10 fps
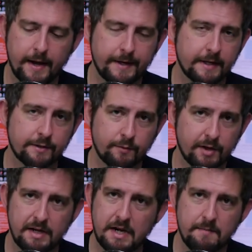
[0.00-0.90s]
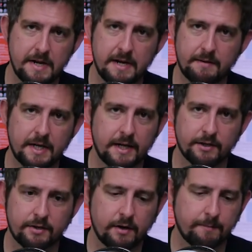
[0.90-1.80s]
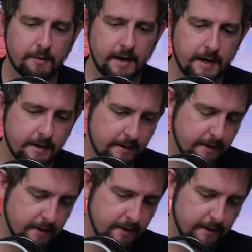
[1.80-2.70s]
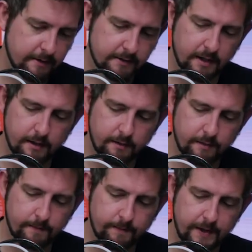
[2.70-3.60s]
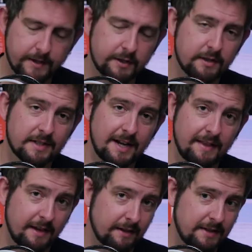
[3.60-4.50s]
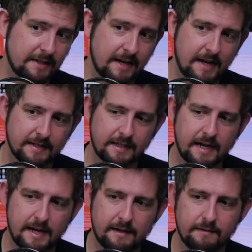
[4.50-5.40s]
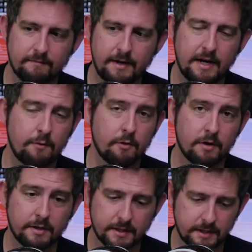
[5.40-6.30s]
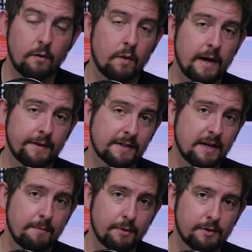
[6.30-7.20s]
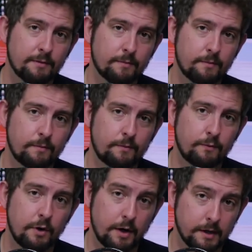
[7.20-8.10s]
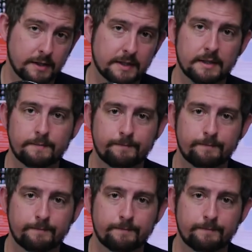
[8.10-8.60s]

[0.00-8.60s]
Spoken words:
doesn't really need to be touched or upgraded. So it's a good sign that at least that hasn't gotten any worse. While this coupler works,